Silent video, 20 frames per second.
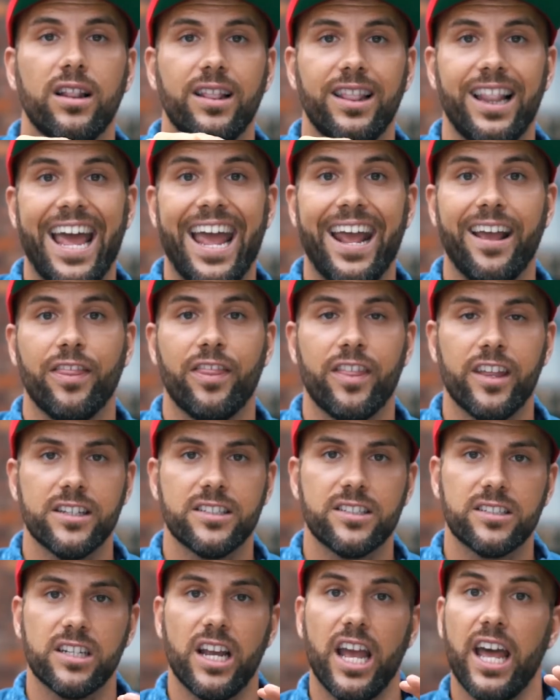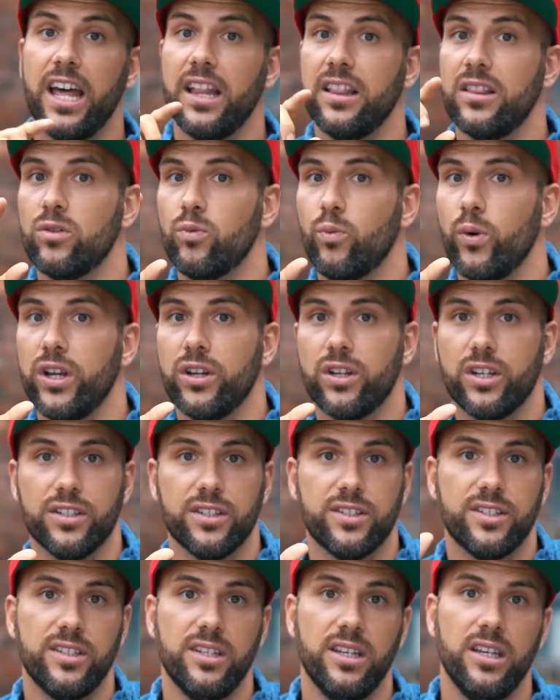lengths and where you
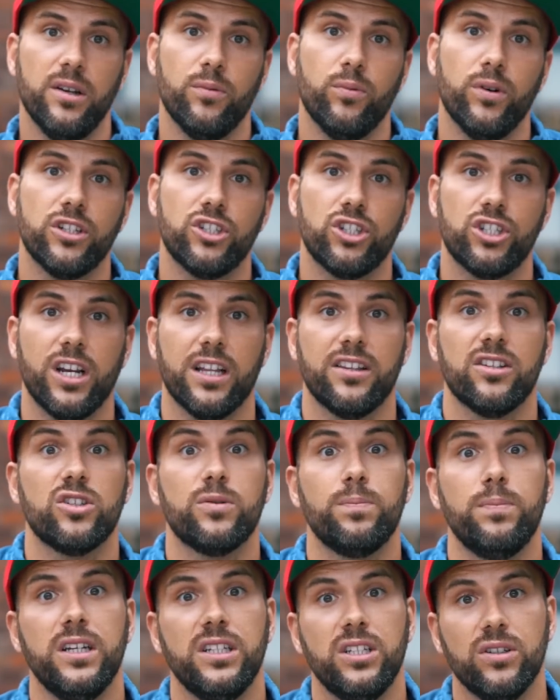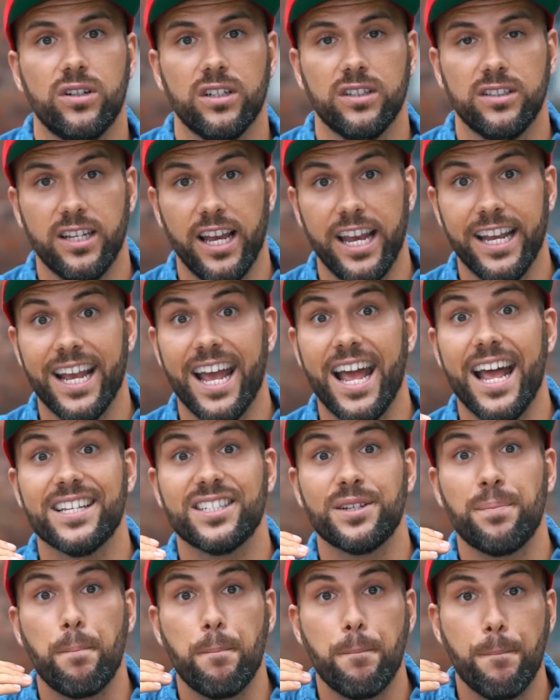can see which shutter speed you can take
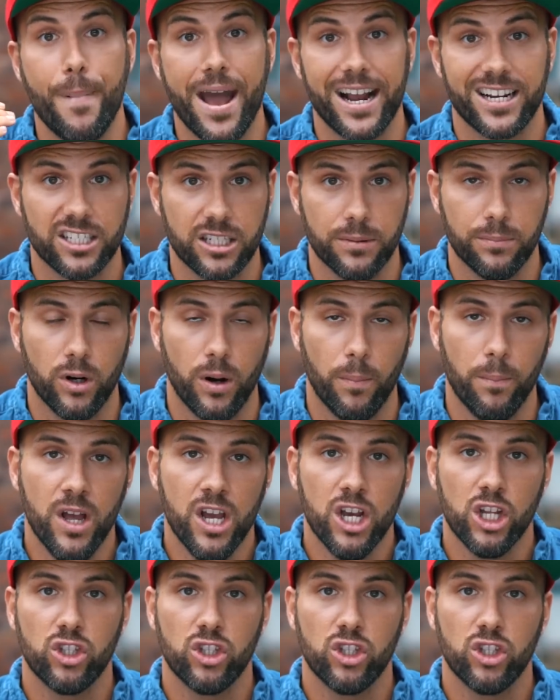as a maximum